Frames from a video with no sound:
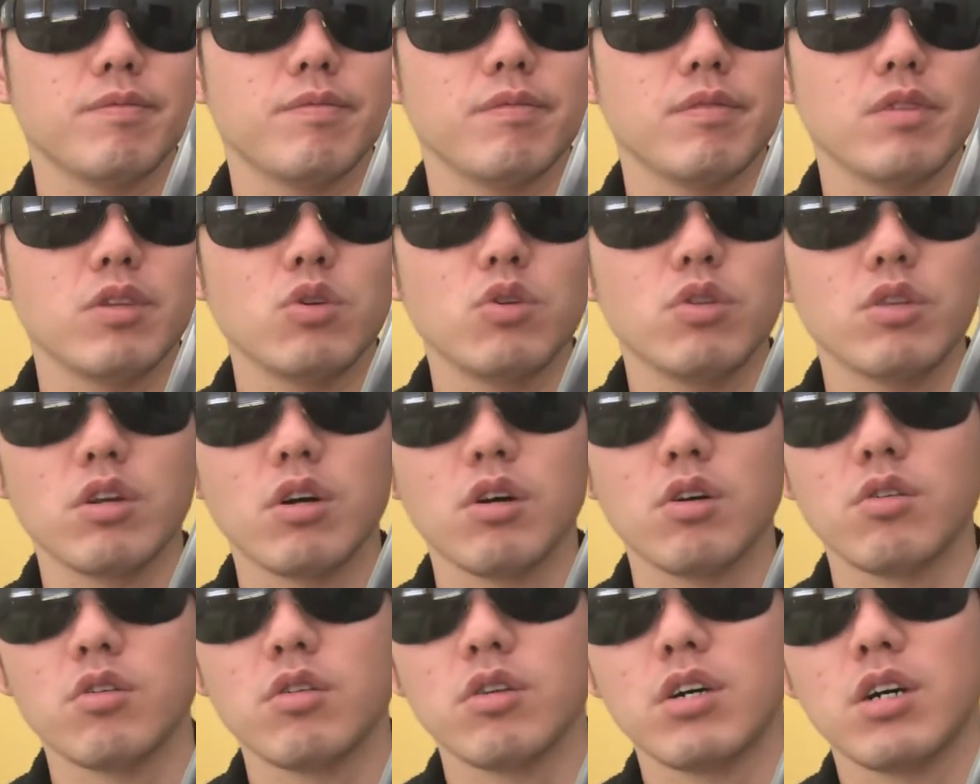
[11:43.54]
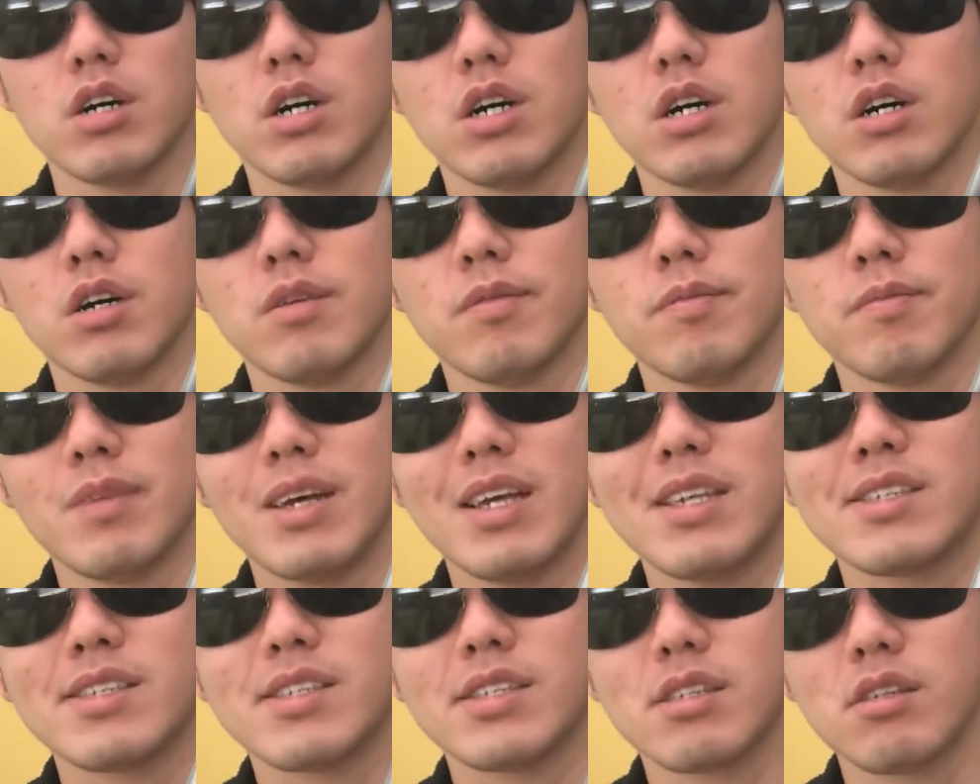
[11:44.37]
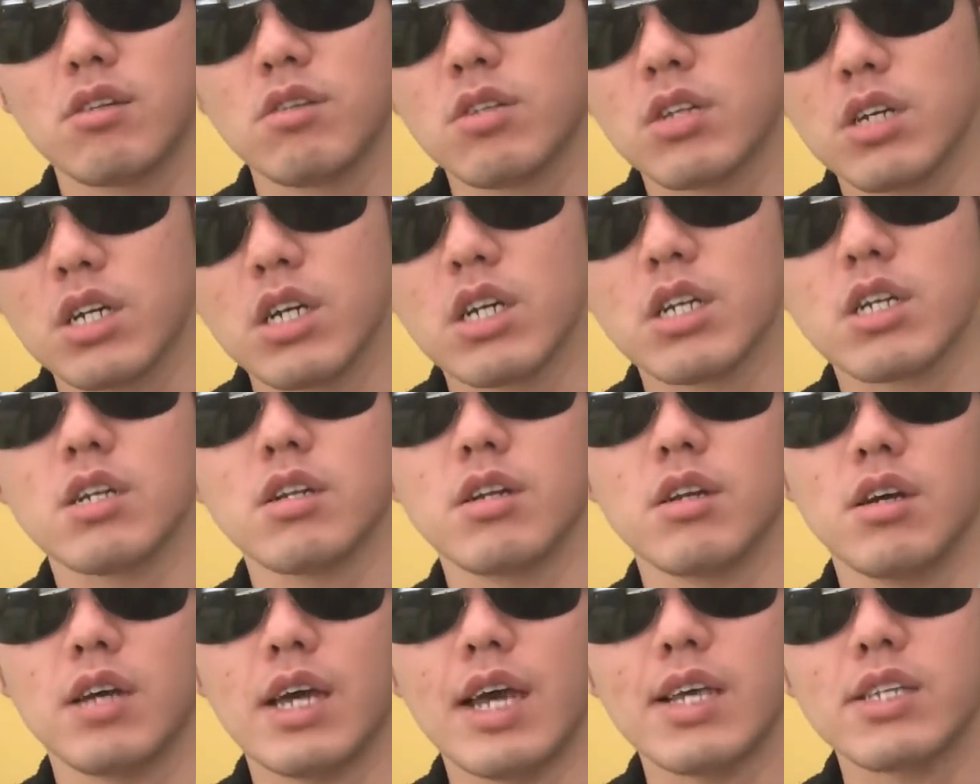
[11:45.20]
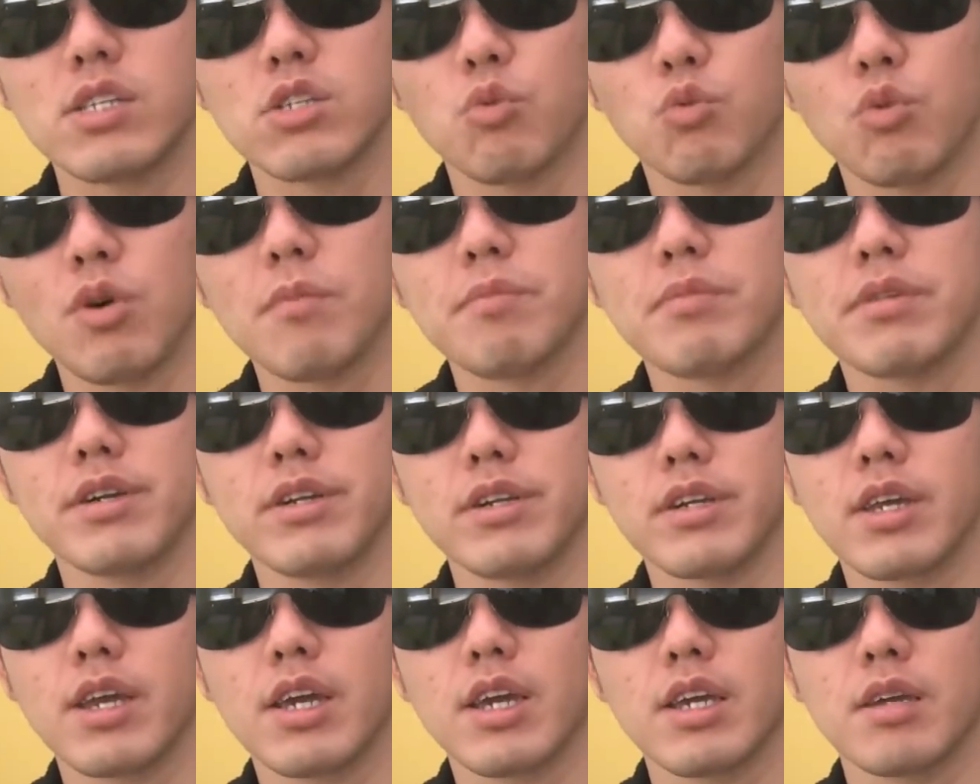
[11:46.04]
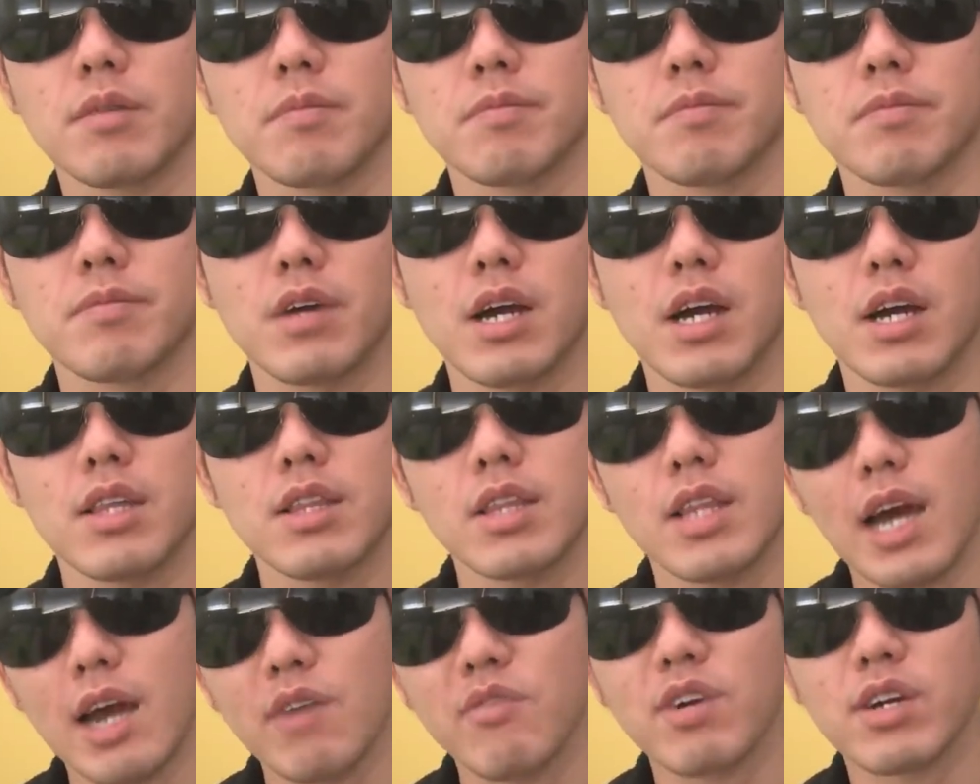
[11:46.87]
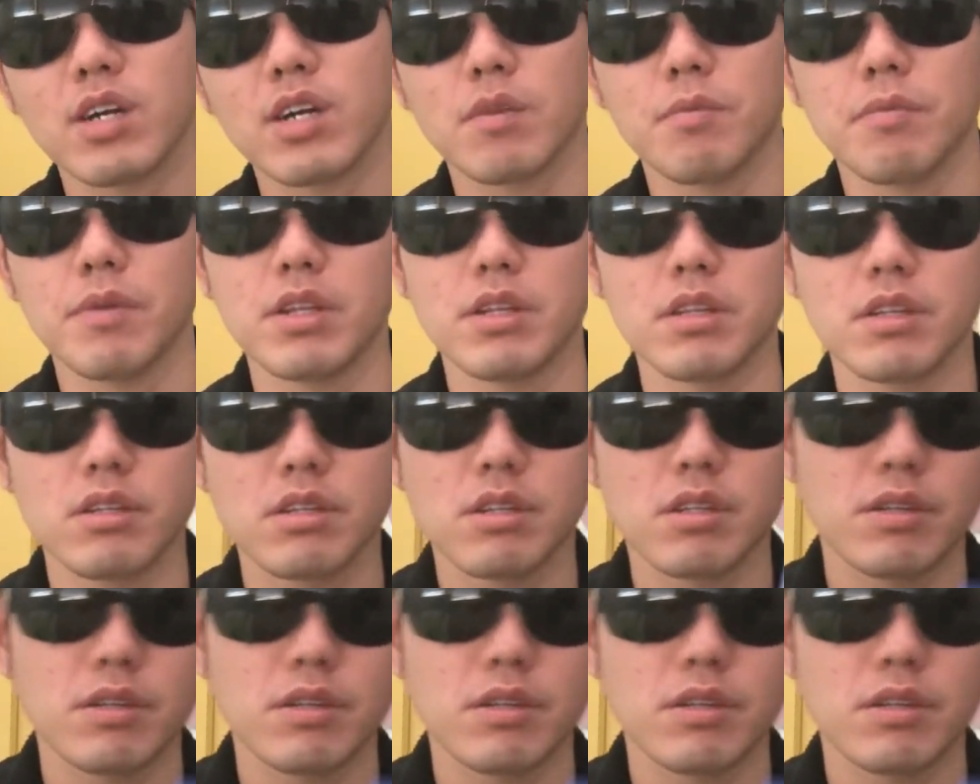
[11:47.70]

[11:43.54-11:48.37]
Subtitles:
it's still good as a 1-player game. I recommend it.